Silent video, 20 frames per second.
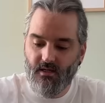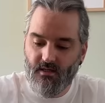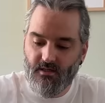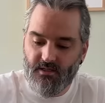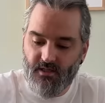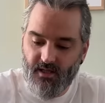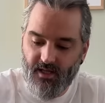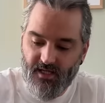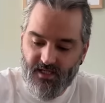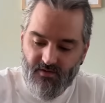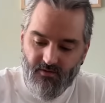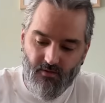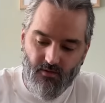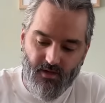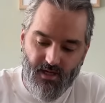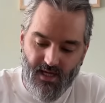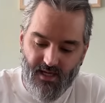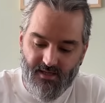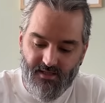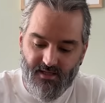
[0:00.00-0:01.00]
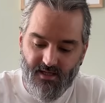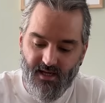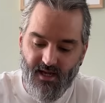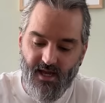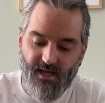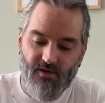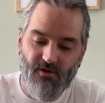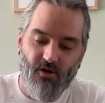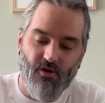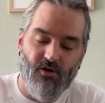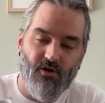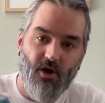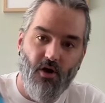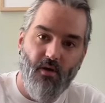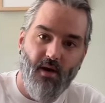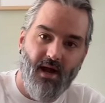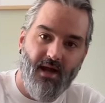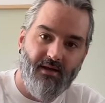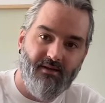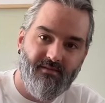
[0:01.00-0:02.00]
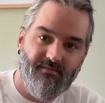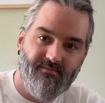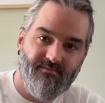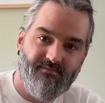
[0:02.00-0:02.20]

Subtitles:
So these are all cans in here. You've got Gohan.